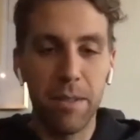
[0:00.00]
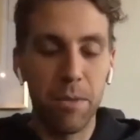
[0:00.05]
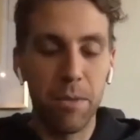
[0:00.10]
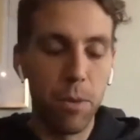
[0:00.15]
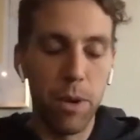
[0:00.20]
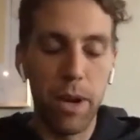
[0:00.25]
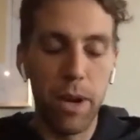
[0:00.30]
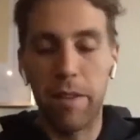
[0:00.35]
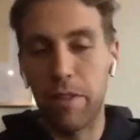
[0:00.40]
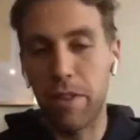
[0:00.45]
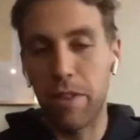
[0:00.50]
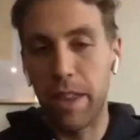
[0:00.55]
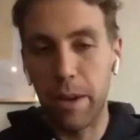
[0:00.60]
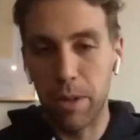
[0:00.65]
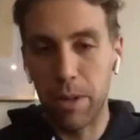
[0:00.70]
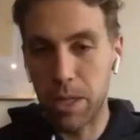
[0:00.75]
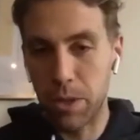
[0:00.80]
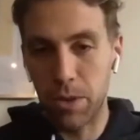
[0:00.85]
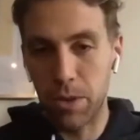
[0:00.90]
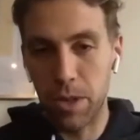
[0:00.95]
whatever they
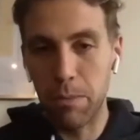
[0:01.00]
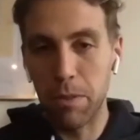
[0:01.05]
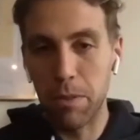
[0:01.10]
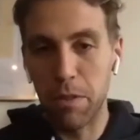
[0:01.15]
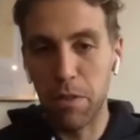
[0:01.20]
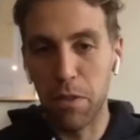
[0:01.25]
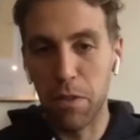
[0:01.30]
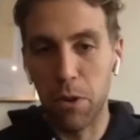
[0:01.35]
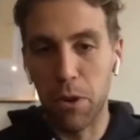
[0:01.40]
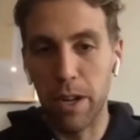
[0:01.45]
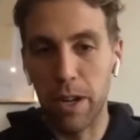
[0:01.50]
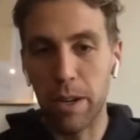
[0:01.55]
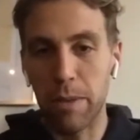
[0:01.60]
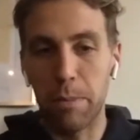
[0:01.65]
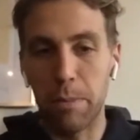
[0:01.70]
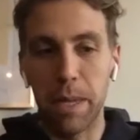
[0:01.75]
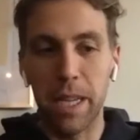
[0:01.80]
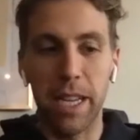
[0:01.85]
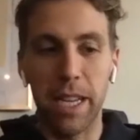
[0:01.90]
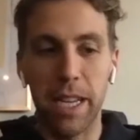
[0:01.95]
were doing before,
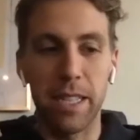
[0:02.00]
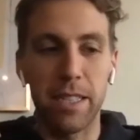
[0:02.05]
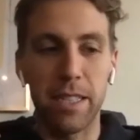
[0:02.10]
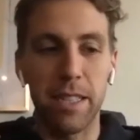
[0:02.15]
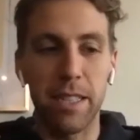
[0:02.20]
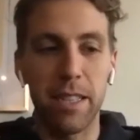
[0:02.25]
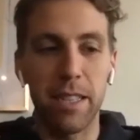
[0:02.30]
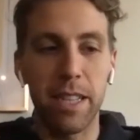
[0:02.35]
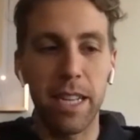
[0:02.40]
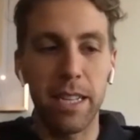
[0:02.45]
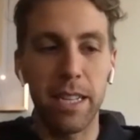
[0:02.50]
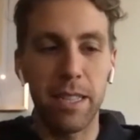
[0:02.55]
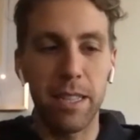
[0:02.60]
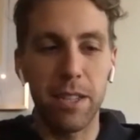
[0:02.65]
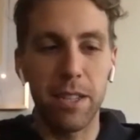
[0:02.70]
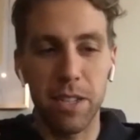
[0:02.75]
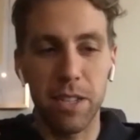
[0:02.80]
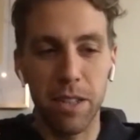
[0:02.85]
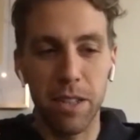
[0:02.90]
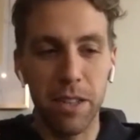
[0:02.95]
because
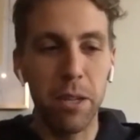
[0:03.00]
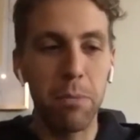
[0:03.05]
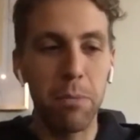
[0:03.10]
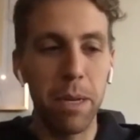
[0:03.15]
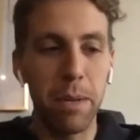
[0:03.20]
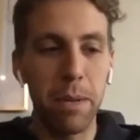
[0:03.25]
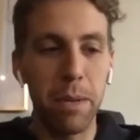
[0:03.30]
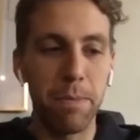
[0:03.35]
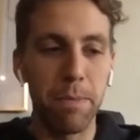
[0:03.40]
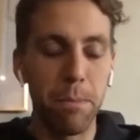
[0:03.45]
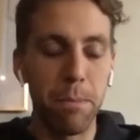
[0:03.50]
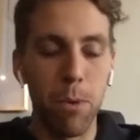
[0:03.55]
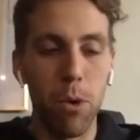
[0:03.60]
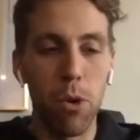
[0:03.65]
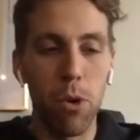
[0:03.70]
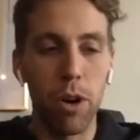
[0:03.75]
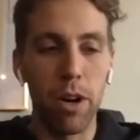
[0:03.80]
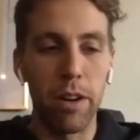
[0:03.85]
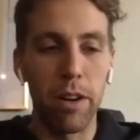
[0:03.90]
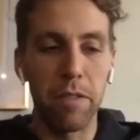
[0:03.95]
there's a little bit
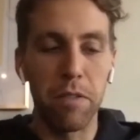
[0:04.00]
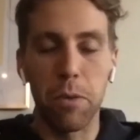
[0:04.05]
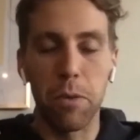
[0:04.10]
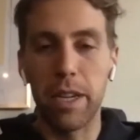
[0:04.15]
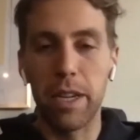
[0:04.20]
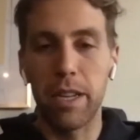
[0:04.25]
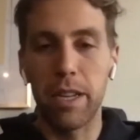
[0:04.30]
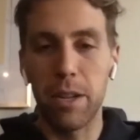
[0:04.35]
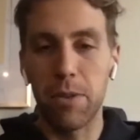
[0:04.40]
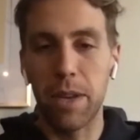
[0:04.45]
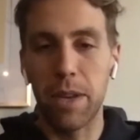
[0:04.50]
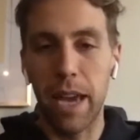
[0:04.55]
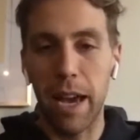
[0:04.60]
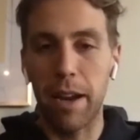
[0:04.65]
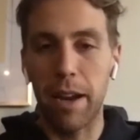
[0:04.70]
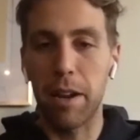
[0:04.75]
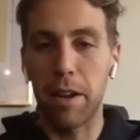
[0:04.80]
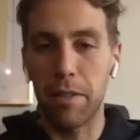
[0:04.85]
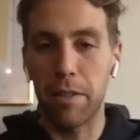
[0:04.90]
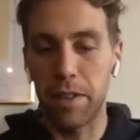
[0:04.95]
more of what you
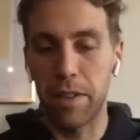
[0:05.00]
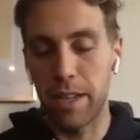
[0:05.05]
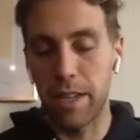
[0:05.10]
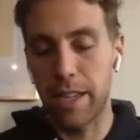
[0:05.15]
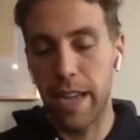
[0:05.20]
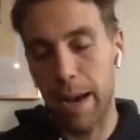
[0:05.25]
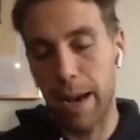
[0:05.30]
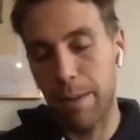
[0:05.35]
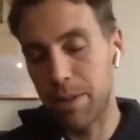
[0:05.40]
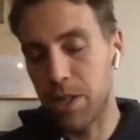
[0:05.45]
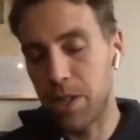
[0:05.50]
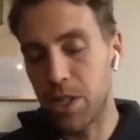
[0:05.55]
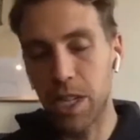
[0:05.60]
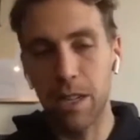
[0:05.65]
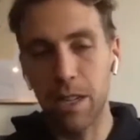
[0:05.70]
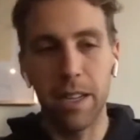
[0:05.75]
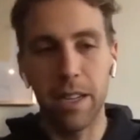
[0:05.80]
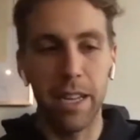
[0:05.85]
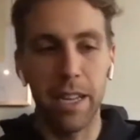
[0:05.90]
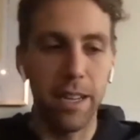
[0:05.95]
get out of an
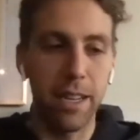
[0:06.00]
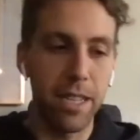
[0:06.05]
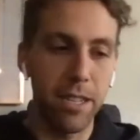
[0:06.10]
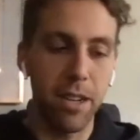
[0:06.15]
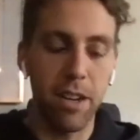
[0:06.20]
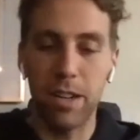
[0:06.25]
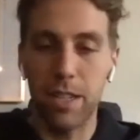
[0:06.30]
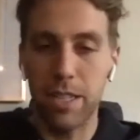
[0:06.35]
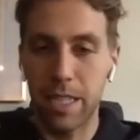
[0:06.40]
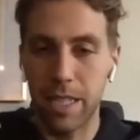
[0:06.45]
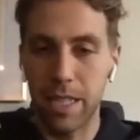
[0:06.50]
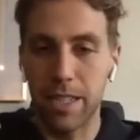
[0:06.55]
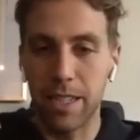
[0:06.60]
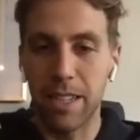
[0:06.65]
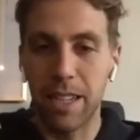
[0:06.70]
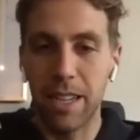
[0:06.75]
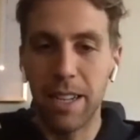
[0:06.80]
adaptogen, and it's hard to